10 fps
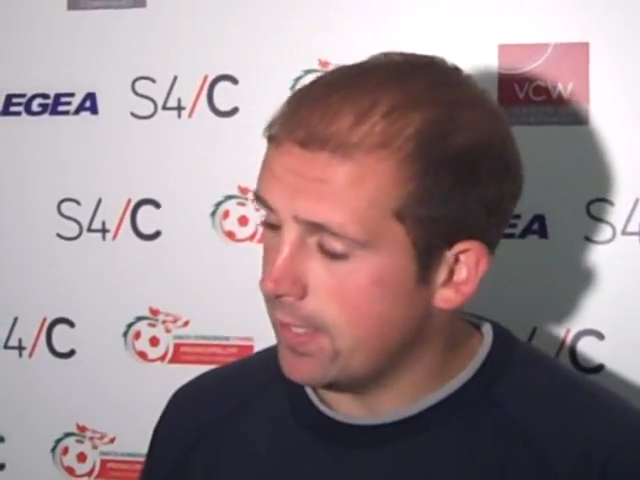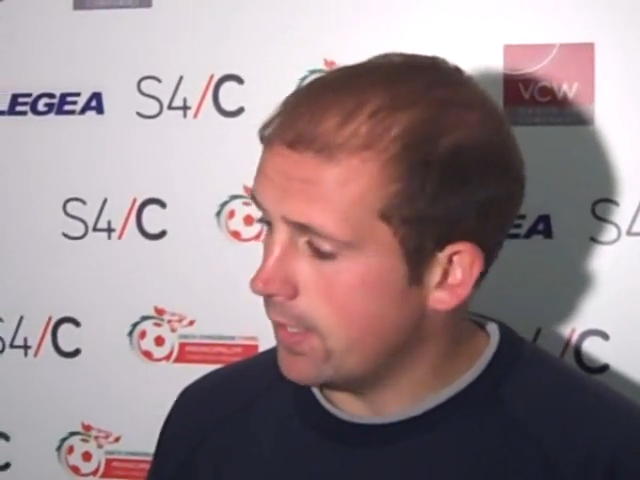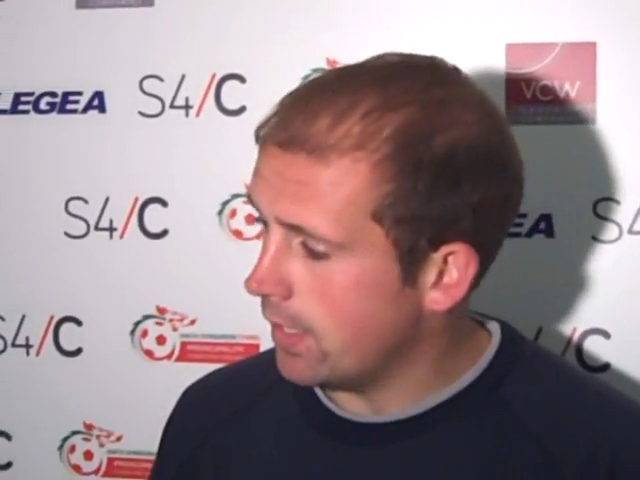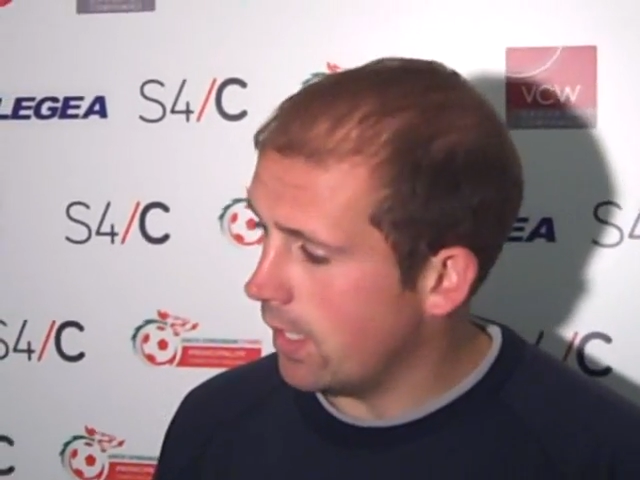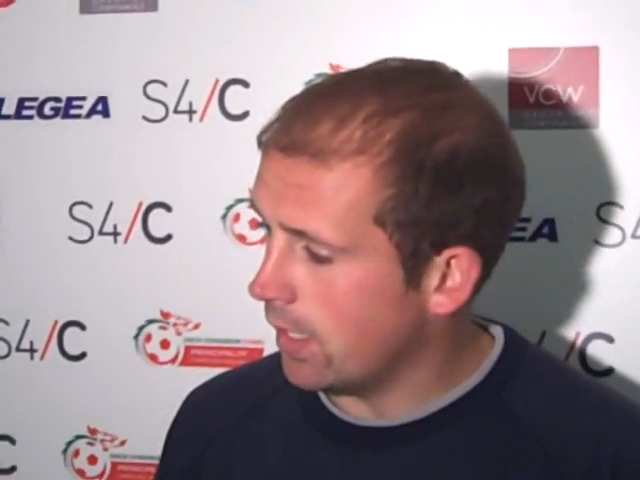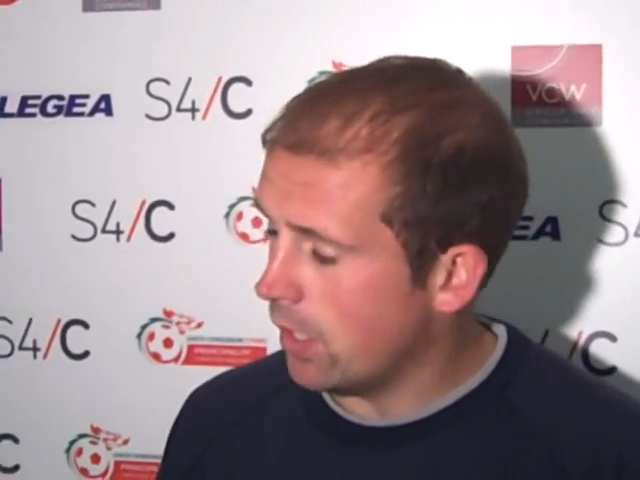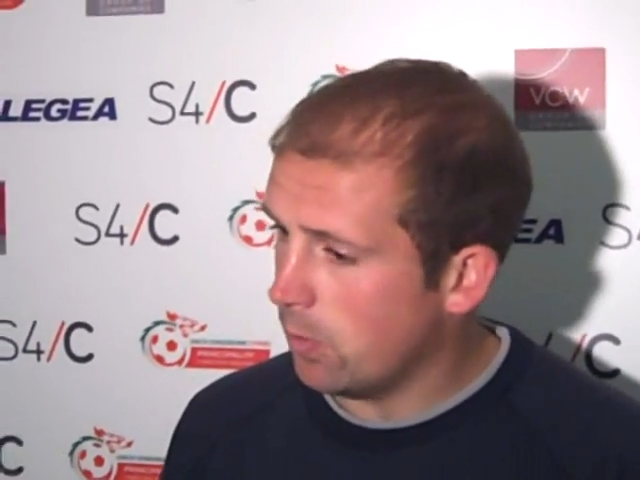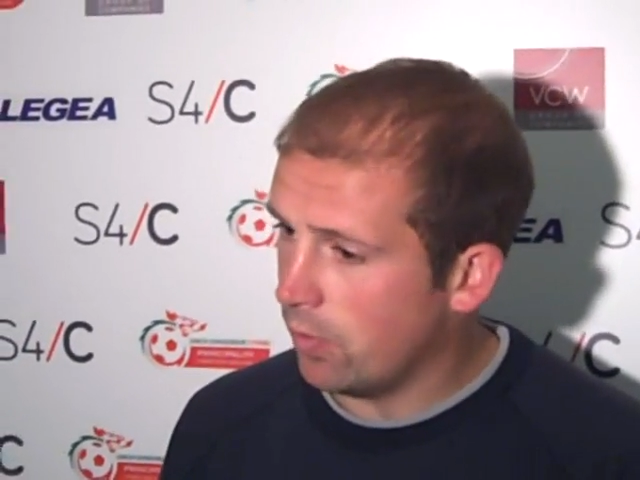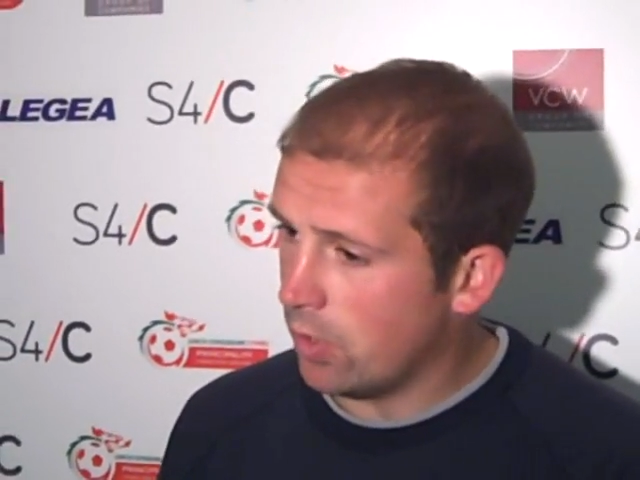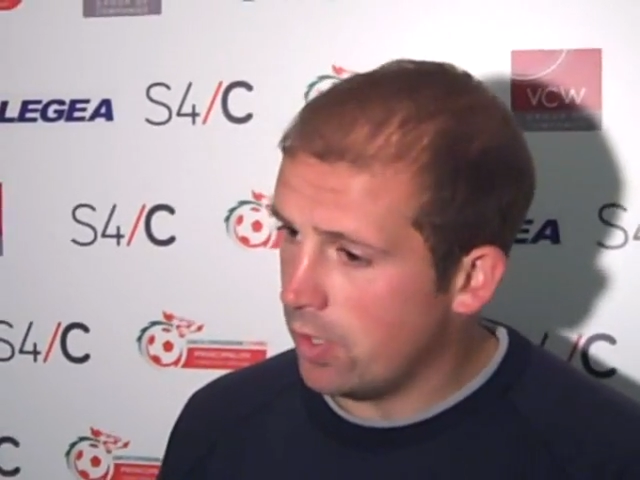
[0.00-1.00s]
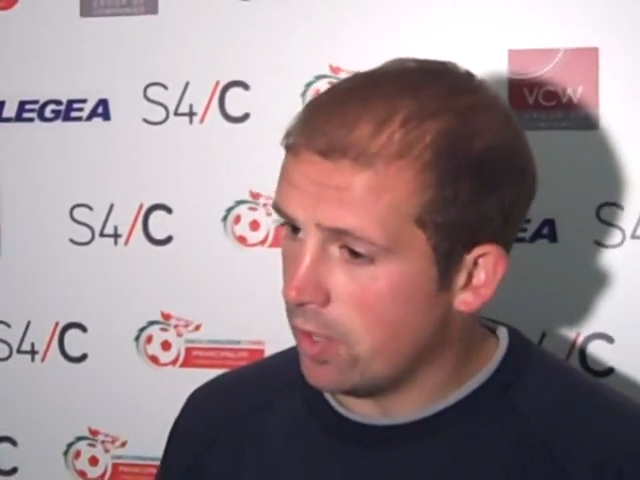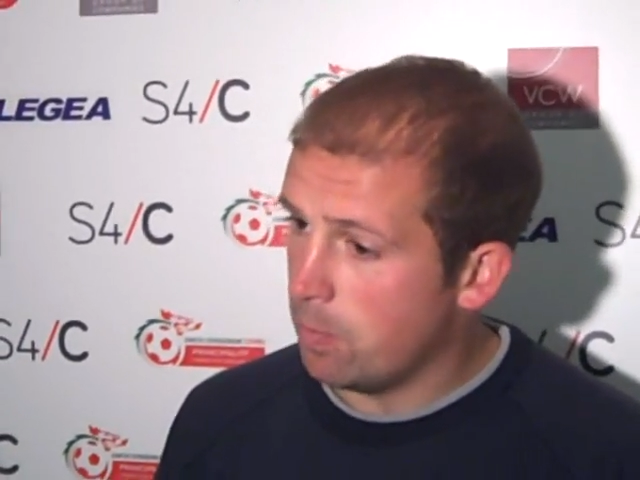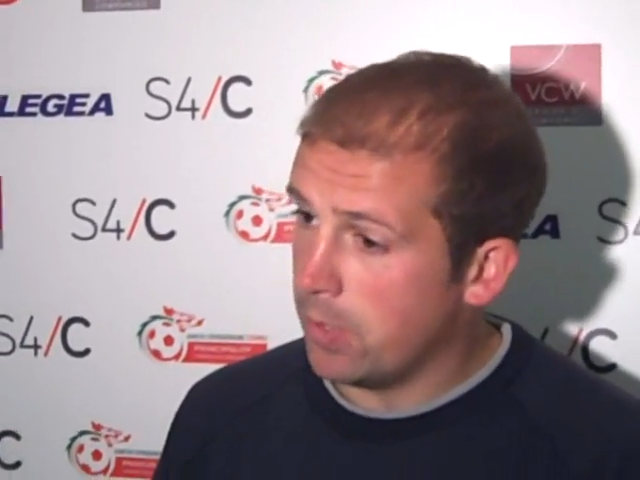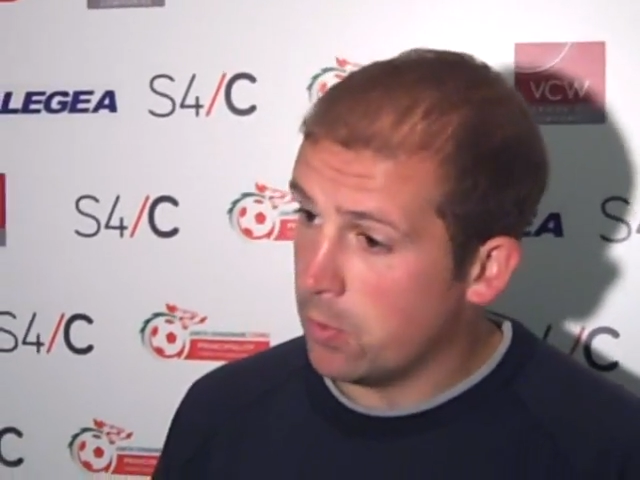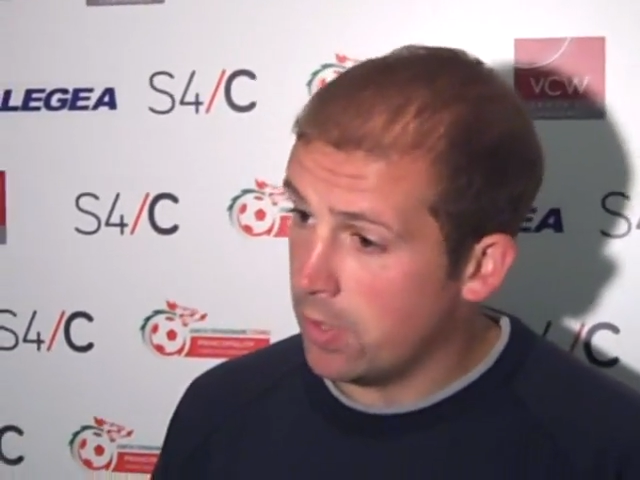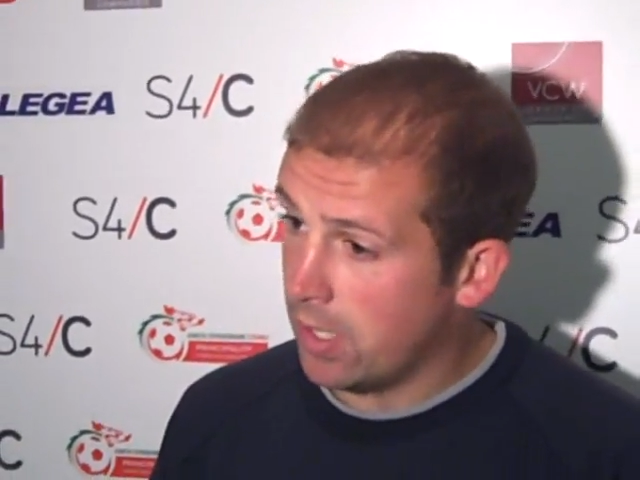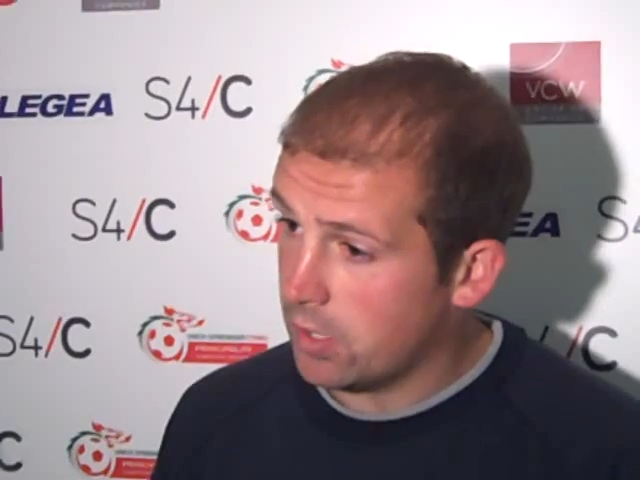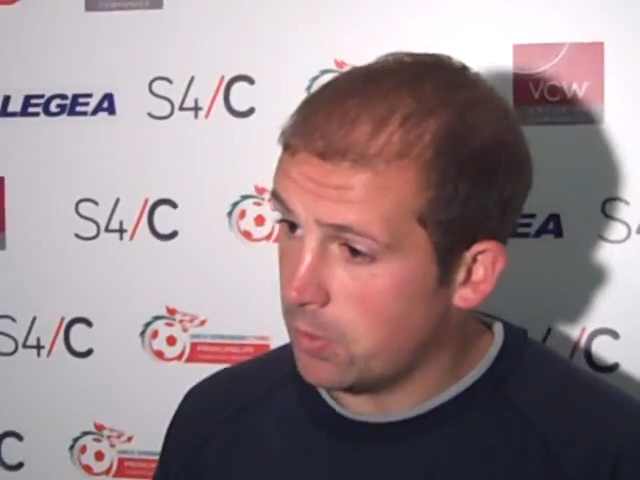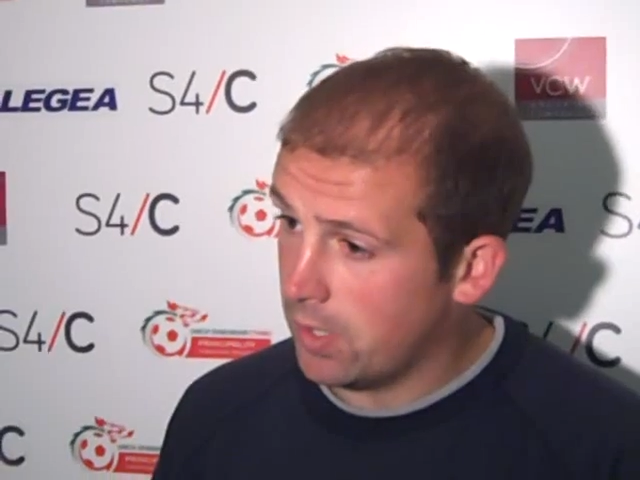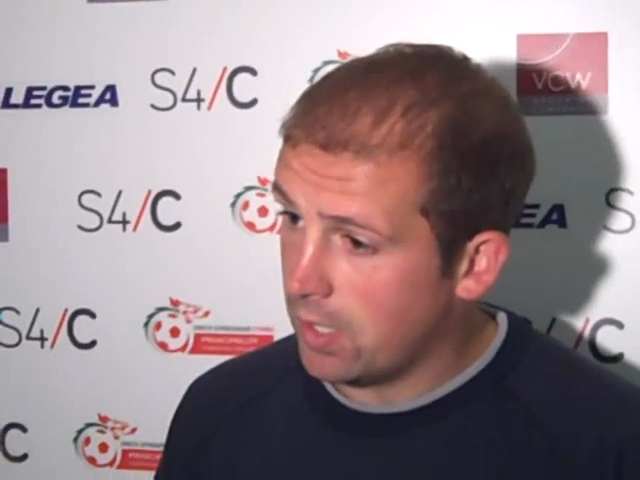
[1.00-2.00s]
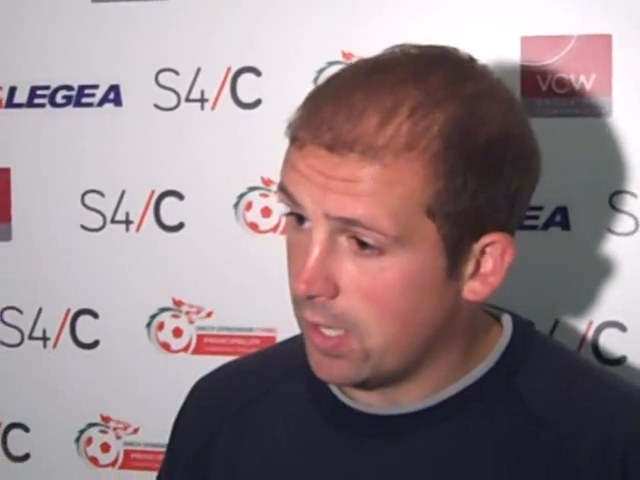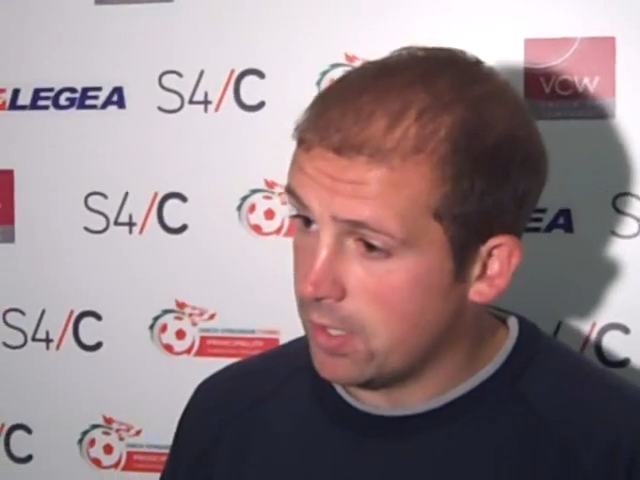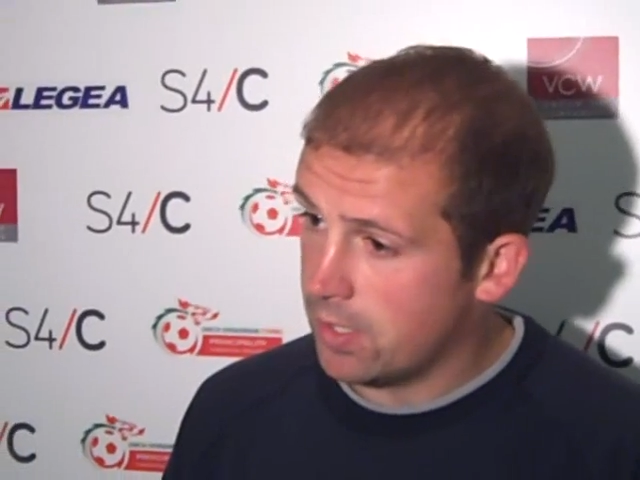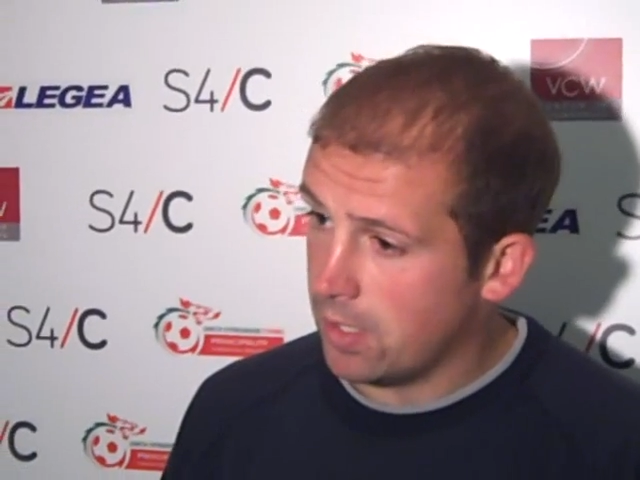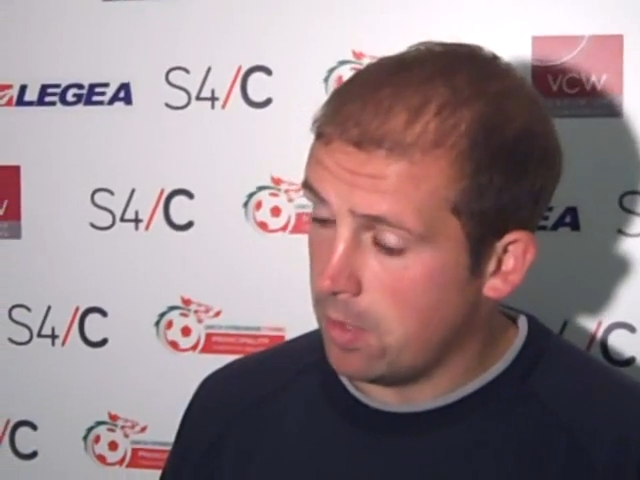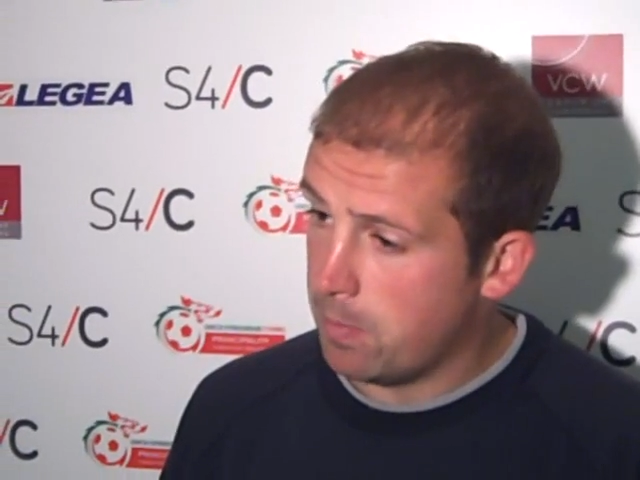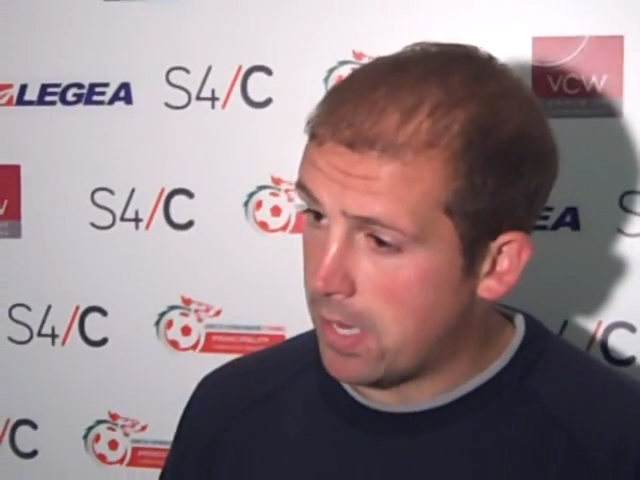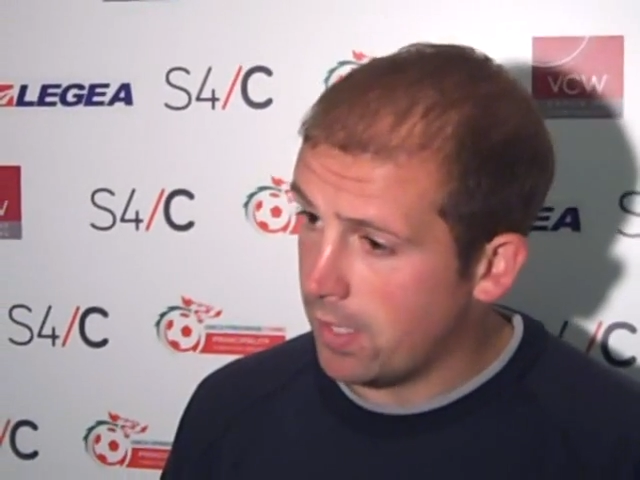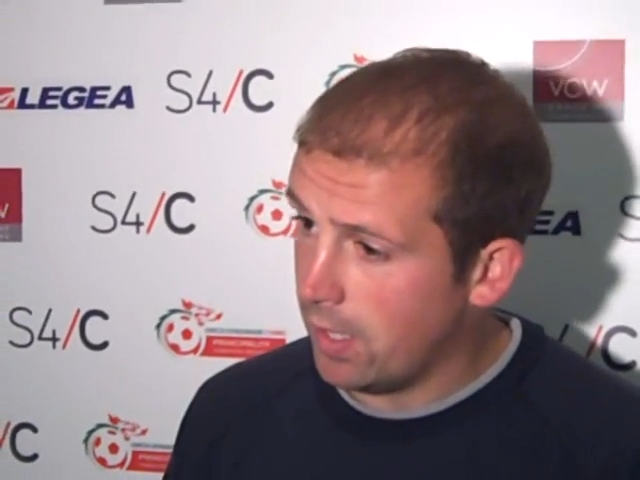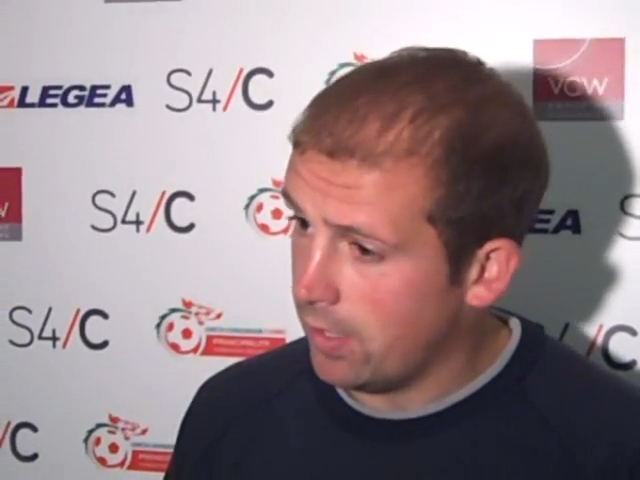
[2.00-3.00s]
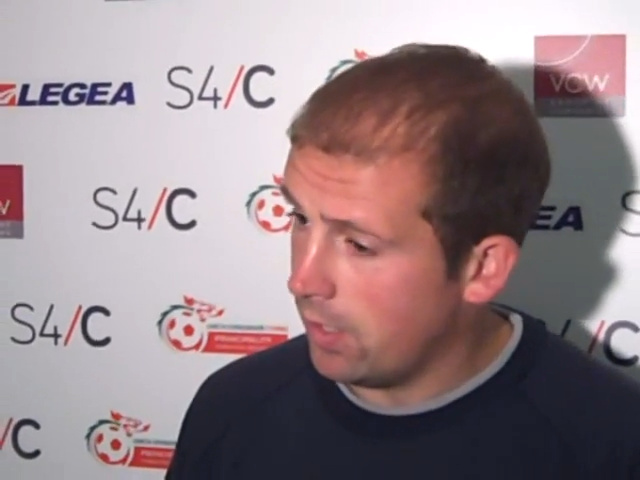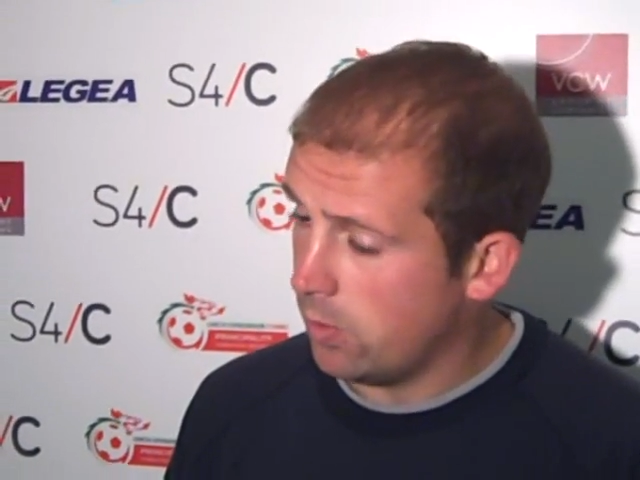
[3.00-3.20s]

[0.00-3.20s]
And, we've got another big one next week against Bangor.